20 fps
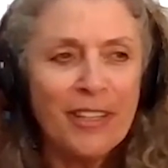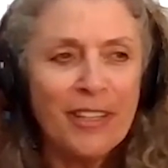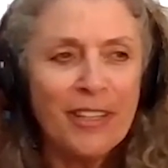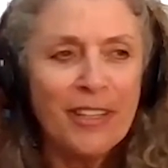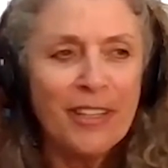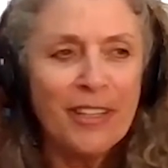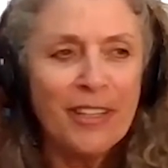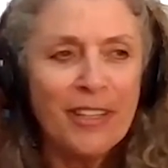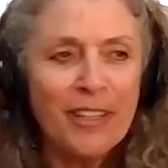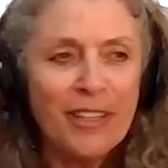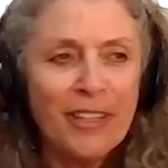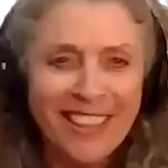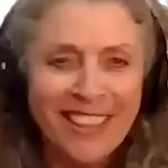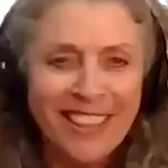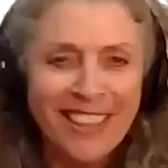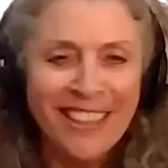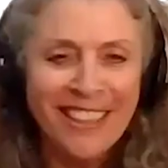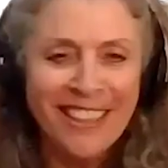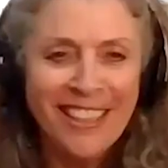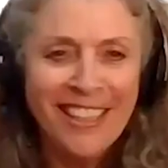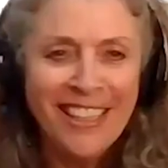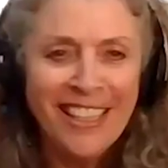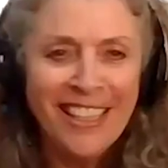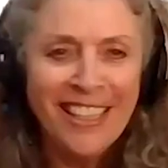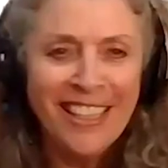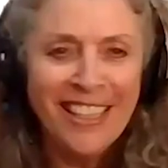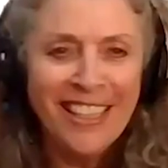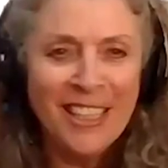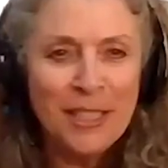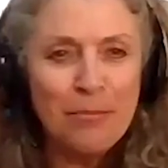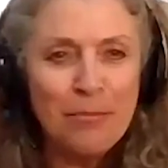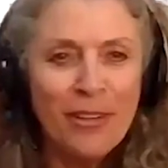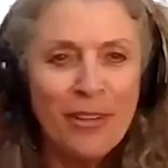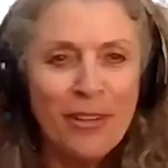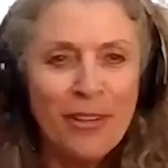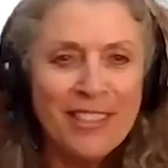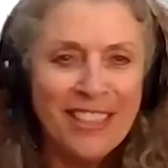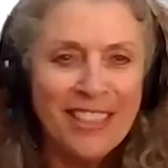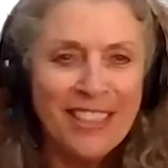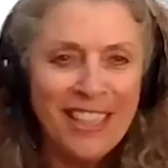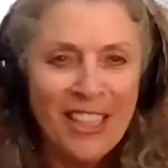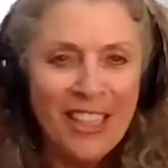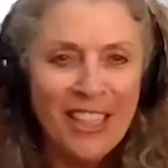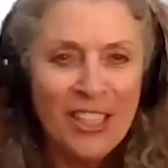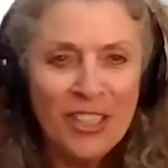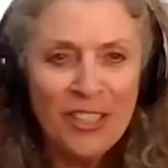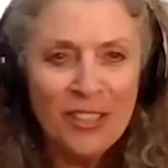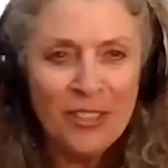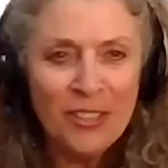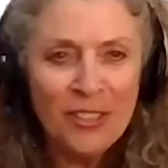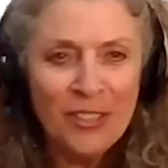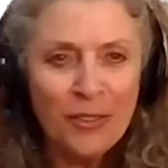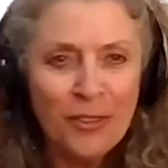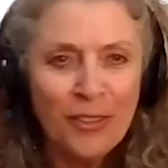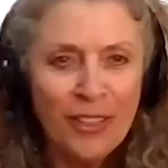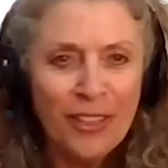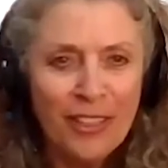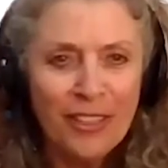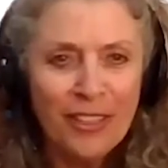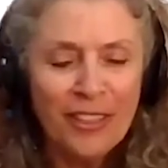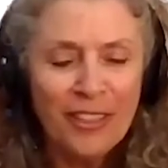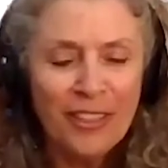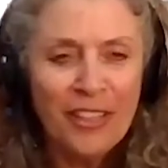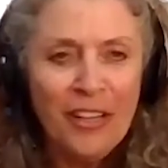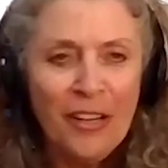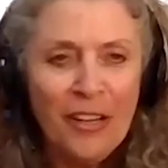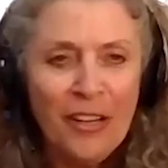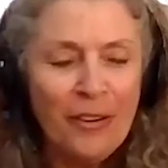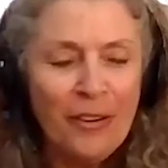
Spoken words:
assistant in these presentations or